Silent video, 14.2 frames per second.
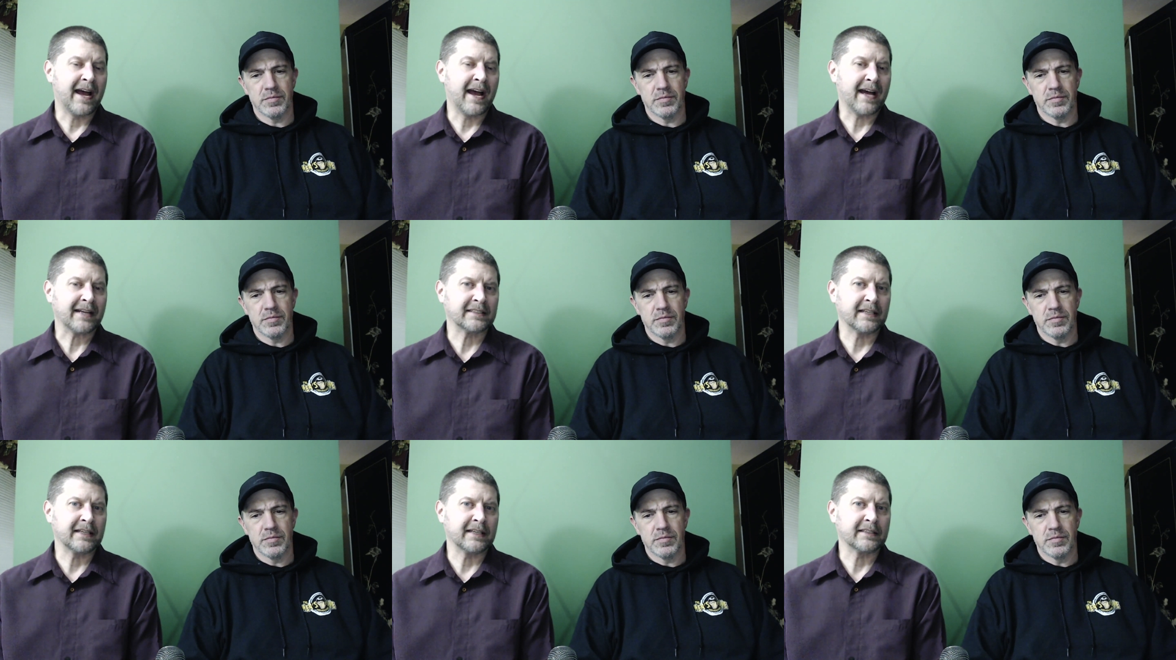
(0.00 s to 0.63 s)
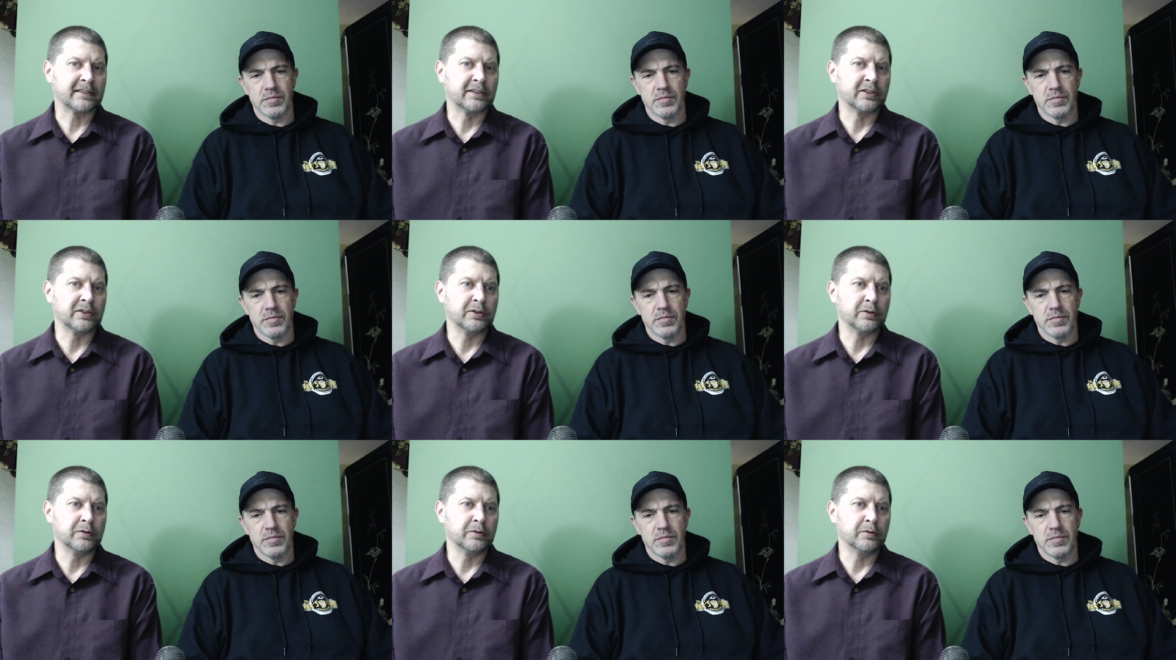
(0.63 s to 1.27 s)
Speaker 1: access
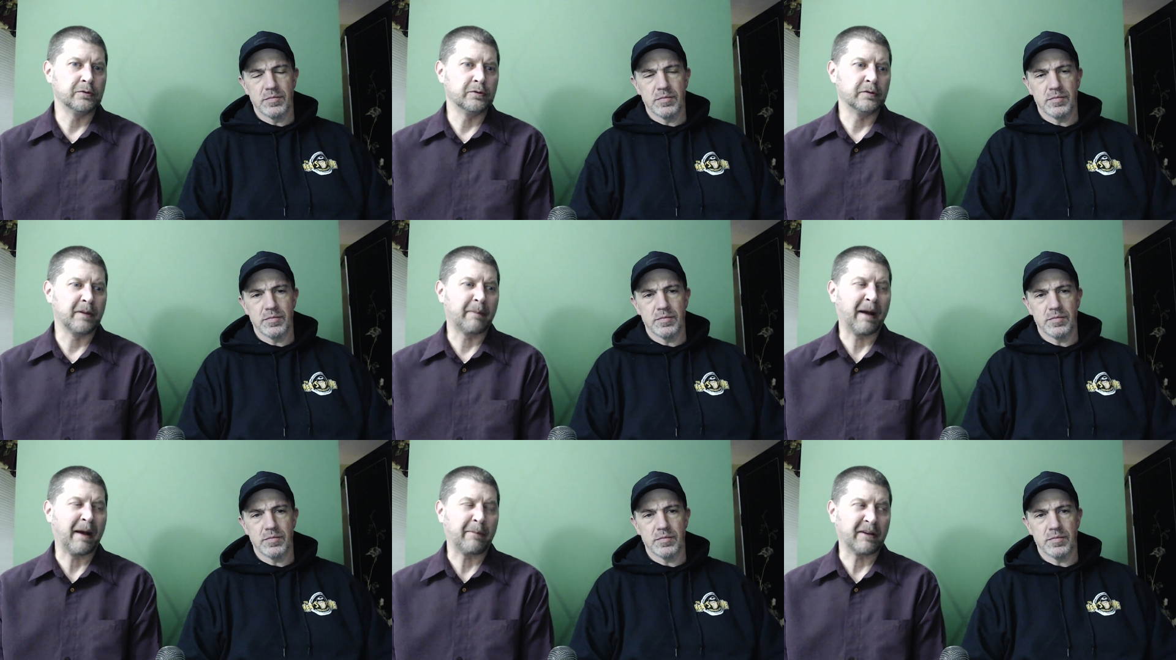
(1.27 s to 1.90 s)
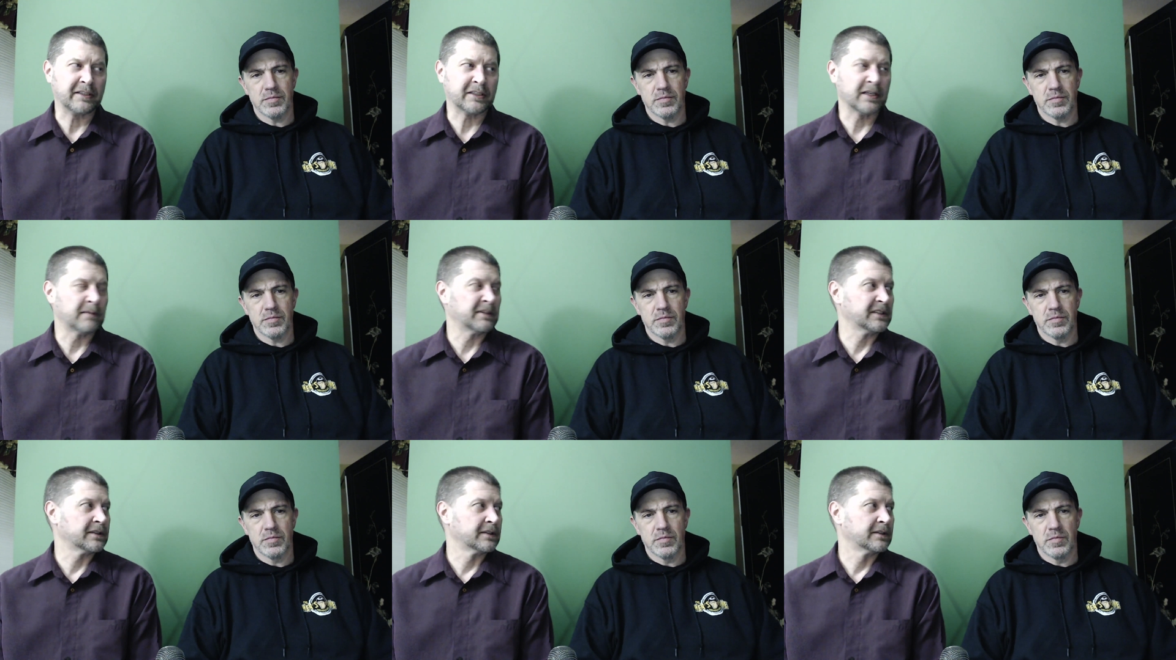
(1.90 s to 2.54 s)
to the population numbers?